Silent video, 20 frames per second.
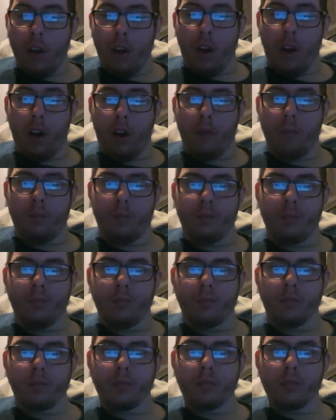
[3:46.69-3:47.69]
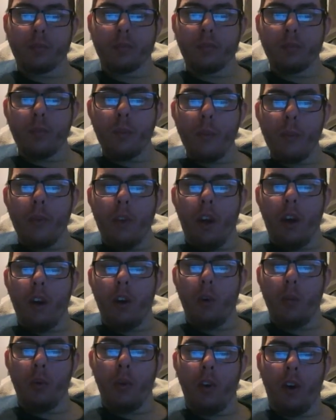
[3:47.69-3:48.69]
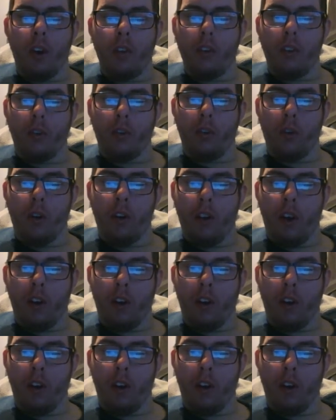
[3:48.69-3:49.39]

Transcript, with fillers: Um, I hope you guys enjoyed.